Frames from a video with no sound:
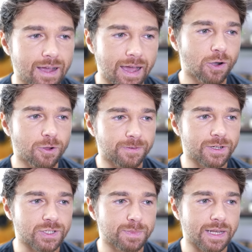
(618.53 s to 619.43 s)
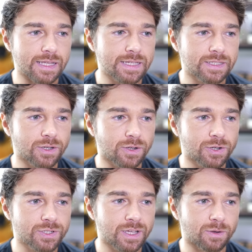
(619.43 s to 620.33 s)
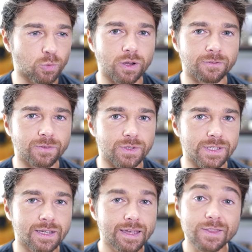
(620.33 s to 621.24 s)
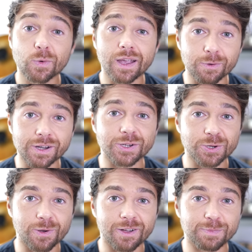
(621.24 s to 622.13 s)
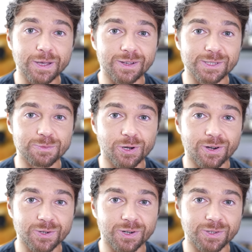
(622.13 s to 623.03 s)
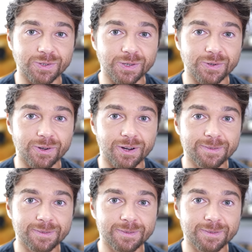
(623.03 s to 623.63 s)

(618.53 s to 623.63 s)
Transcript: I don't know if I just made it easier to understand or more confusing. Either way, I wanted to show off my awesome Charizard Yu-Gi-Oh card.